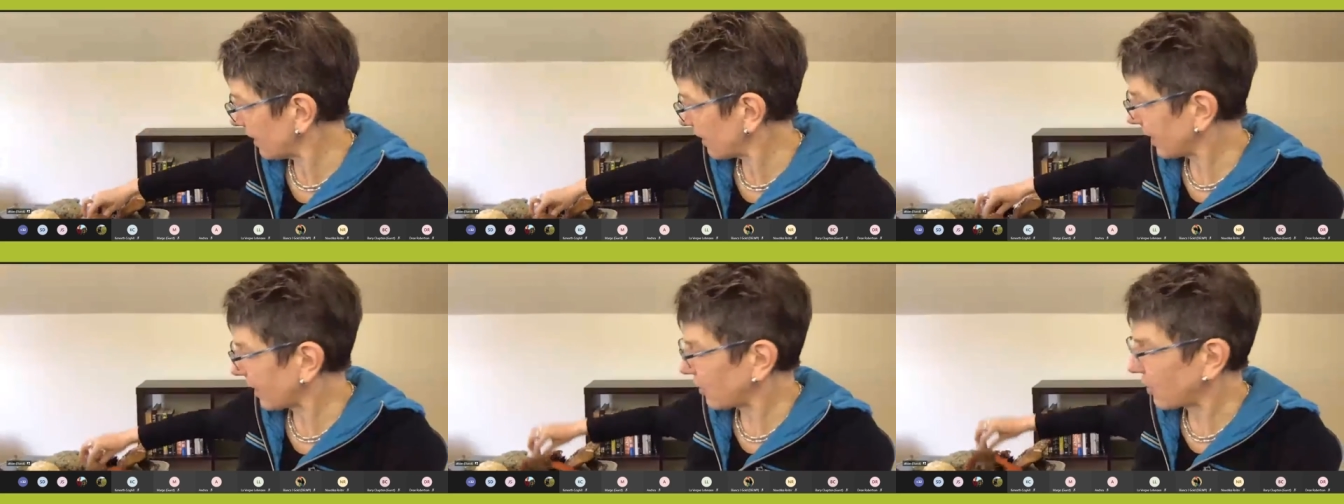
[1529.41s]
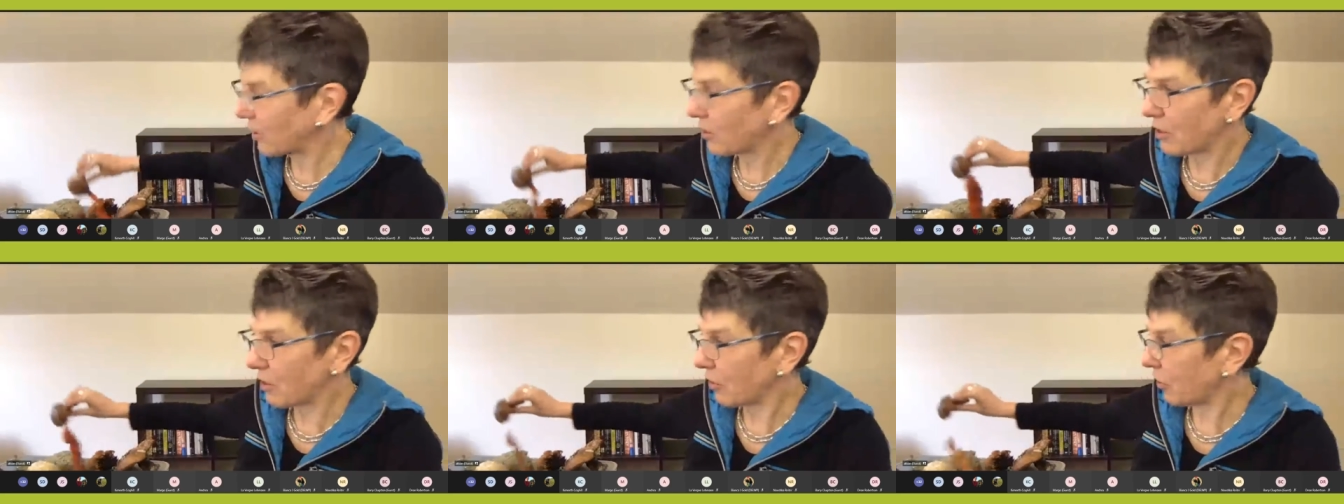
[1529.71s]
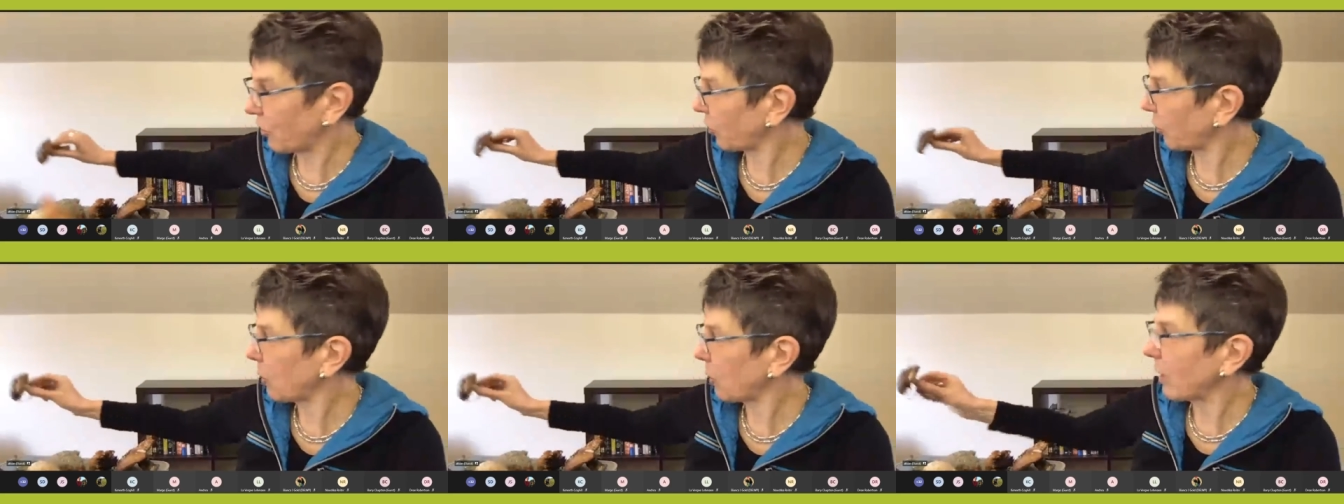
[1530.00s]
such as the
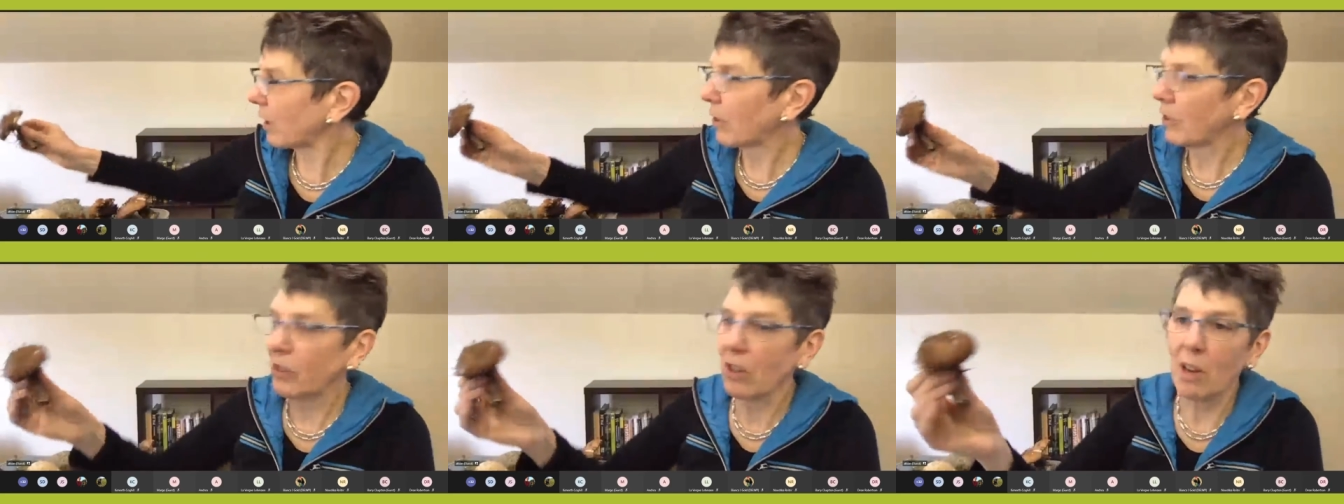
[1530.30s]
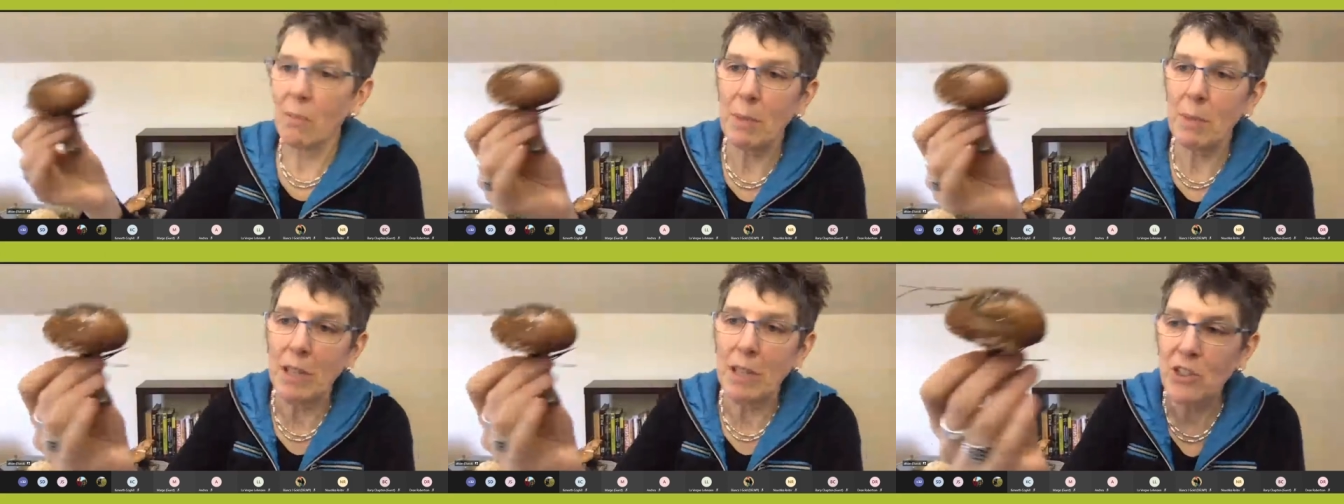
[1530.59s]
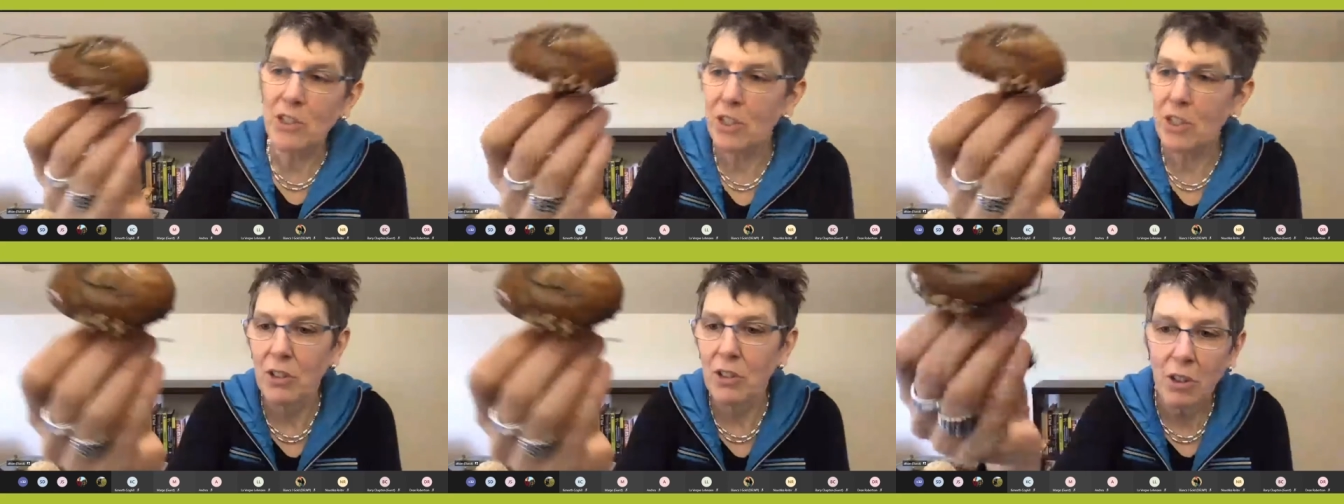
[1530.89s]
Suillus I
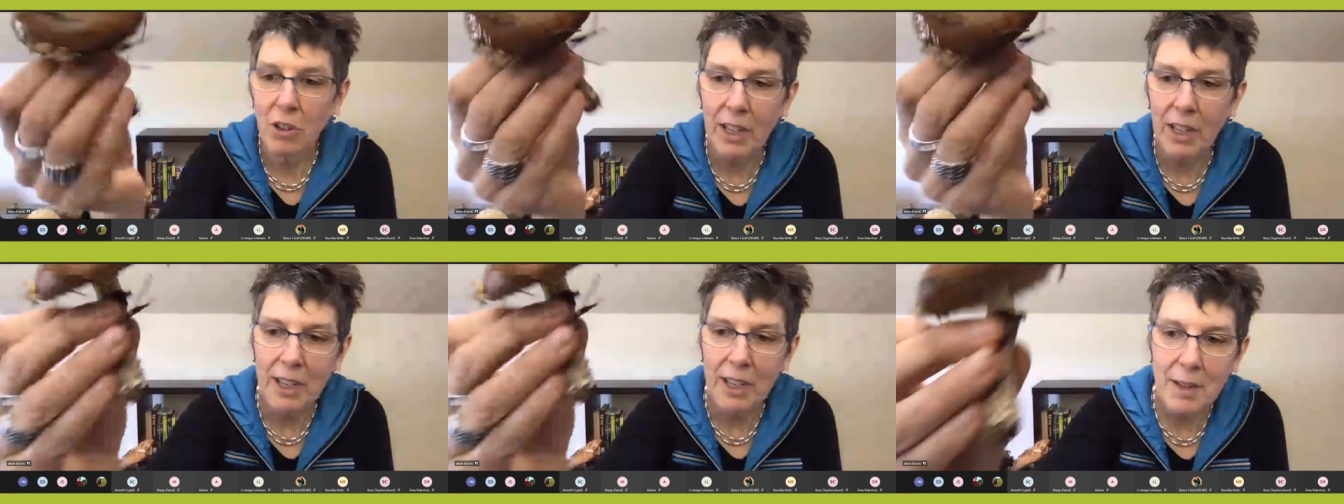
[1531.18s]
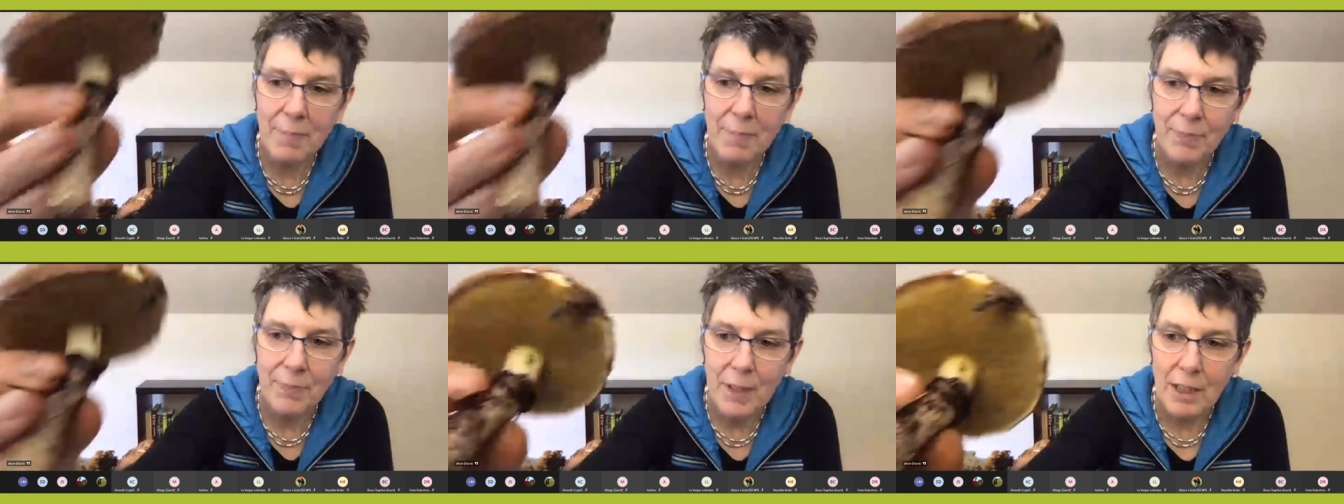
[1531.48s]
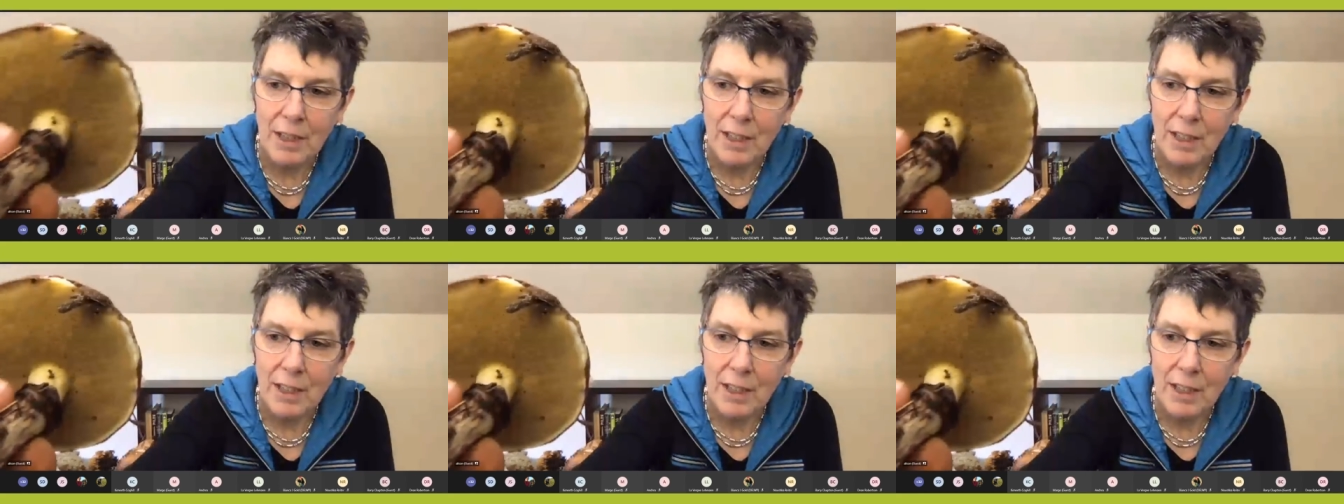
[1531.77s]
mentioned earlier,